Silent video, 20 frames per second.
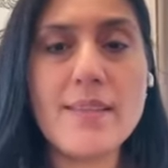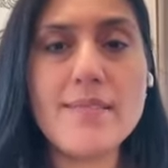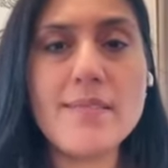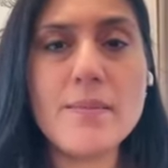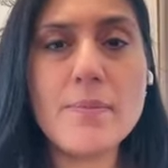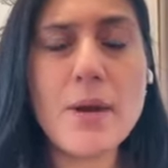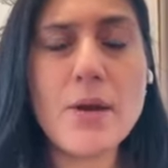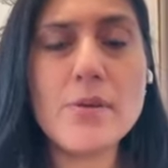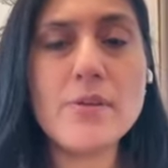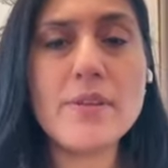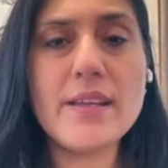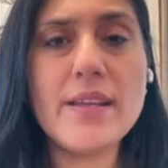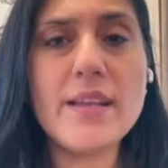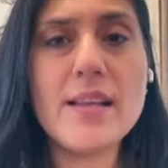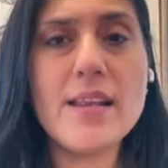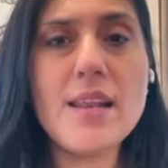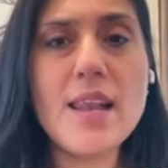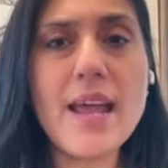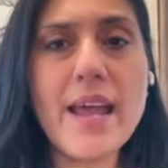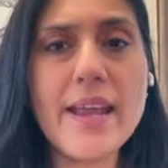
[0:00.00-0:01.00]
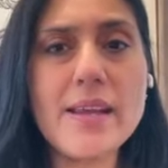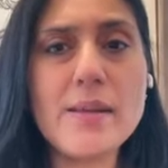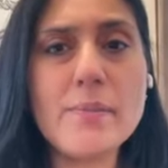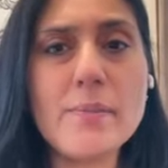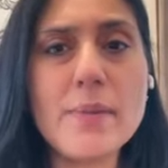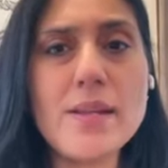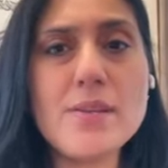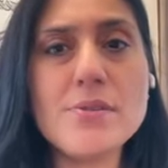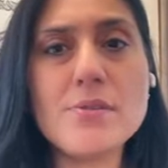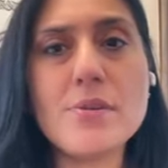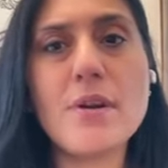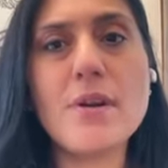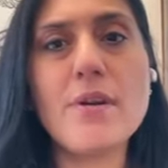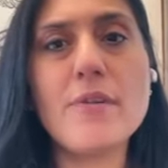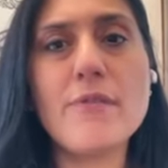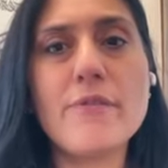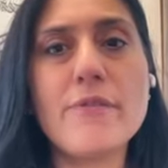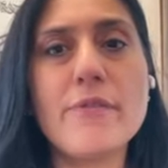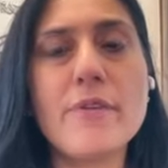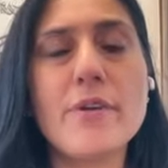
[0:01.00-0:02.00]
It's about the alignment
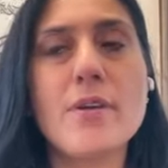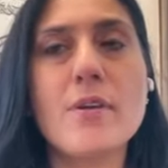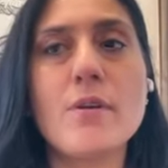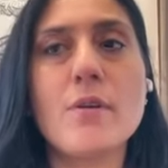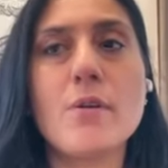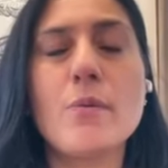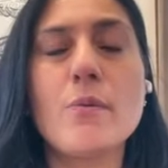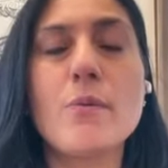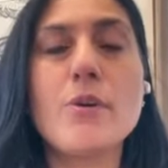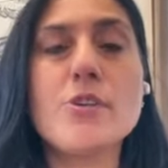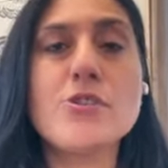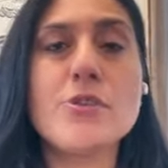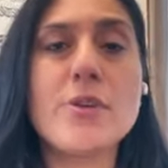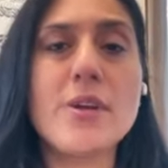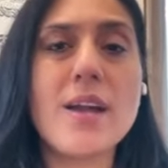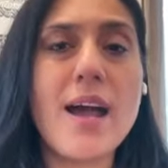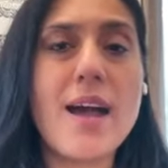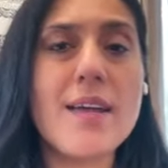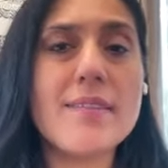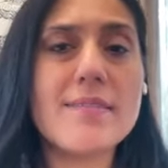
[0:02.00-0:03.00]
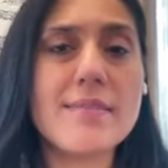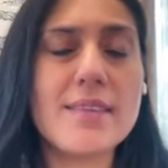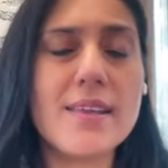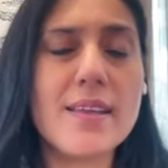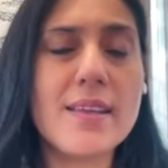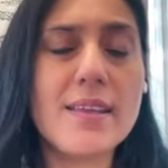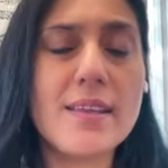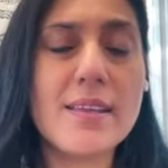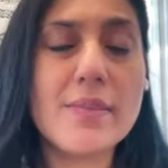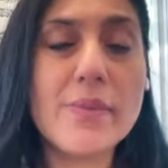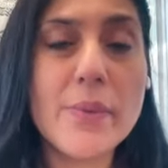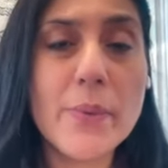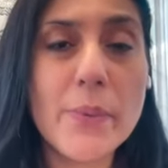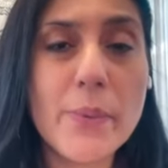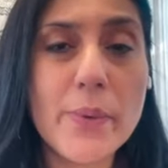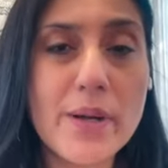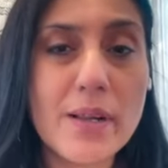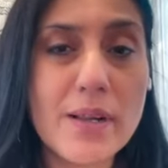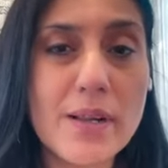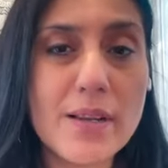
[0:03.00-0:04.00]
of what you're asking in the
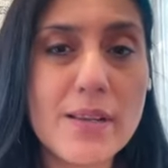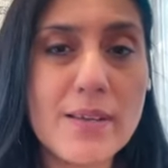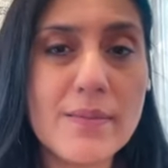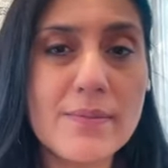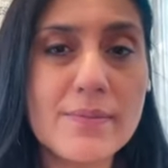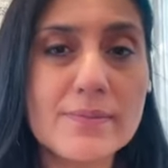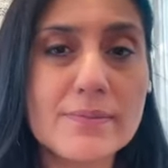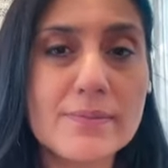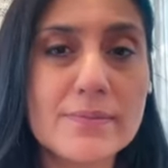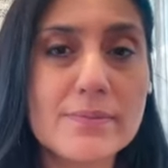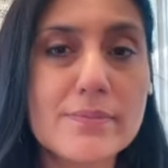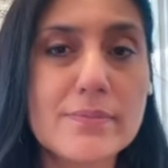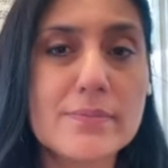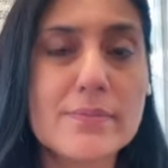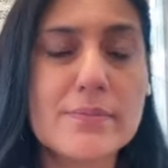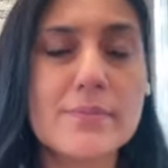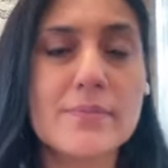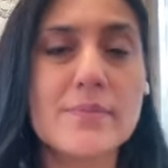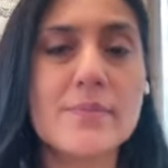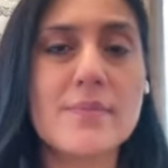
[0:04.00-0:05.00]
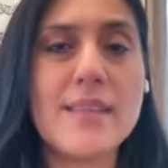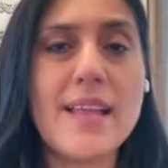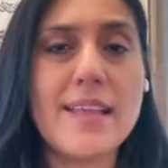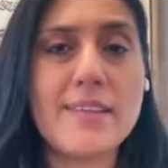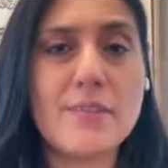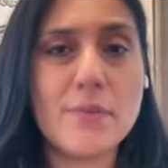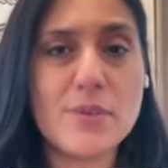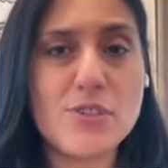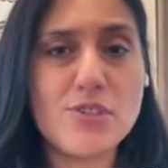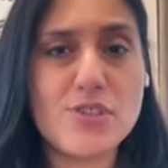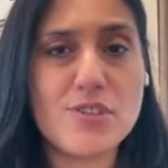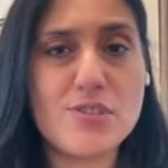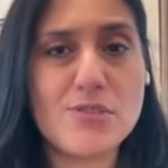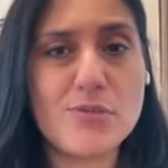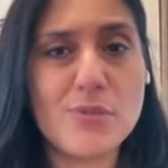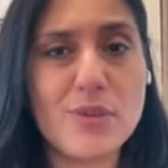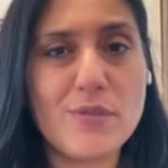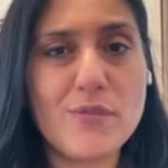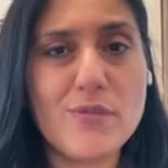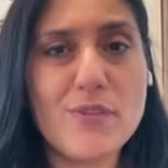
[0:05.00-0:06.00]
world. That's what she's
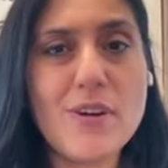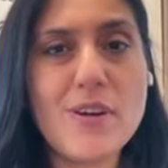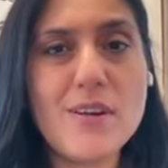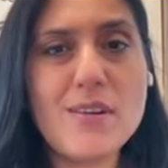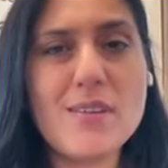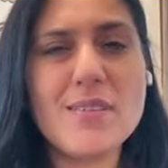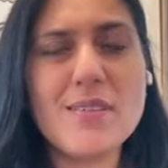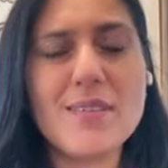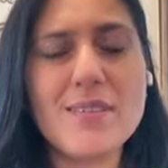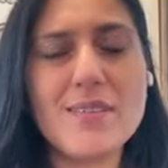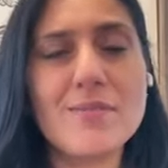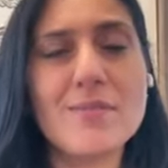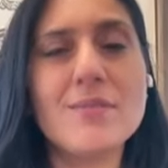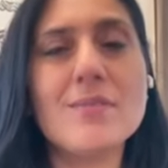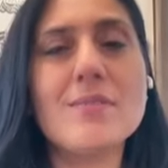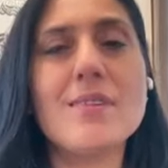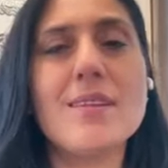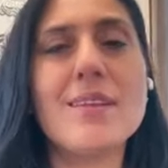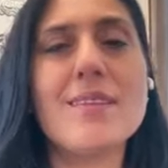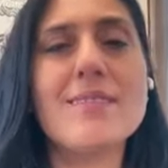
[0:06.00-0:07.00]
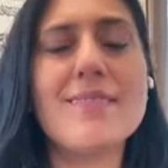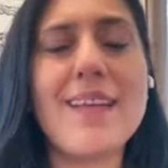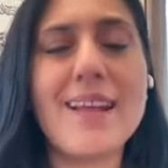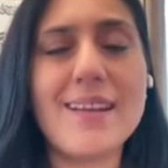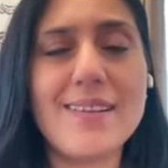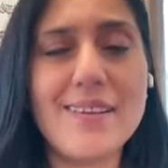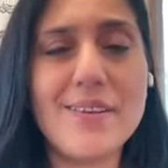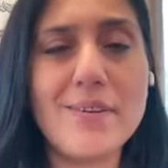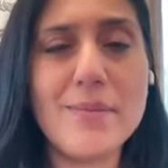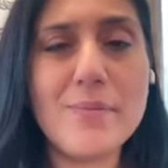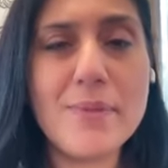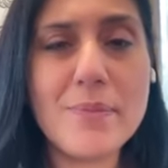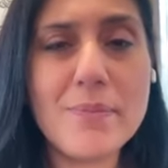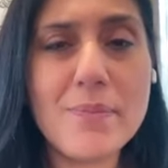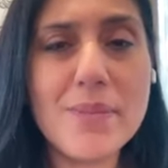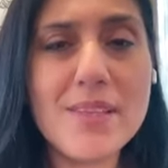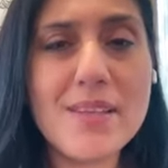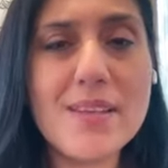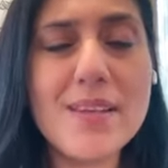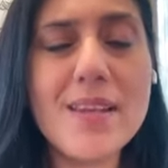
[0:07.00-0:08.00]
doing for. don't exactly
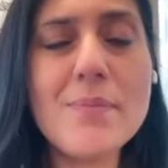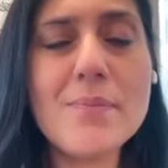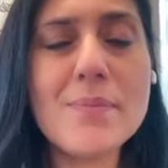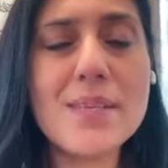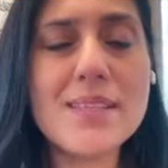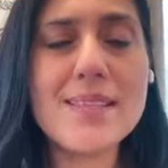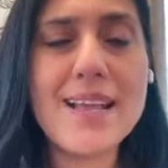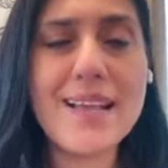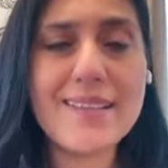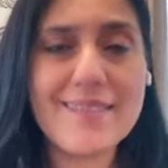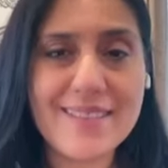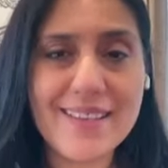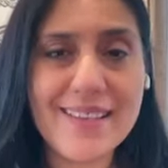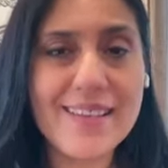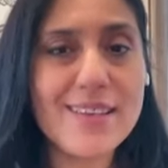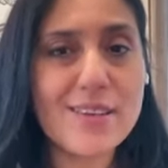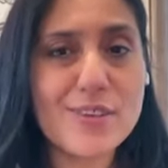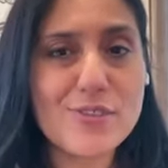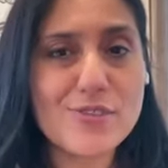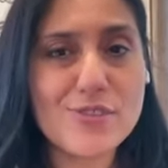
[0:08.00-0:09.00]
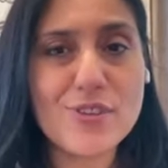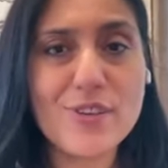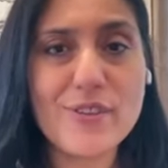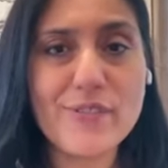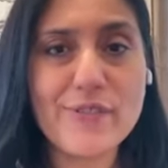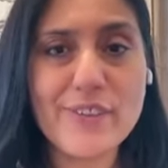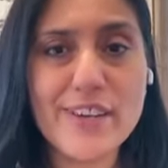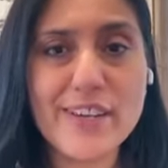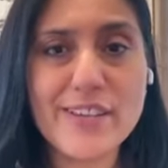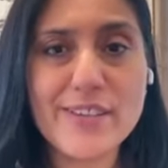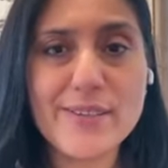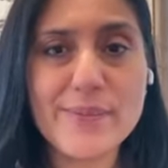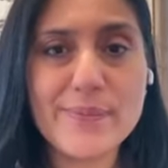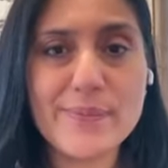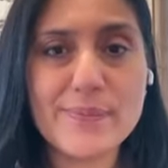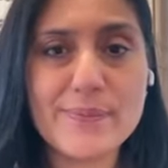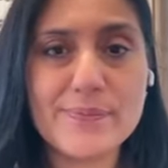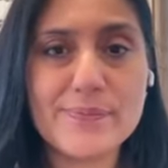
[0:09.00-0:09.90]
remember the name, but that's the energy of it.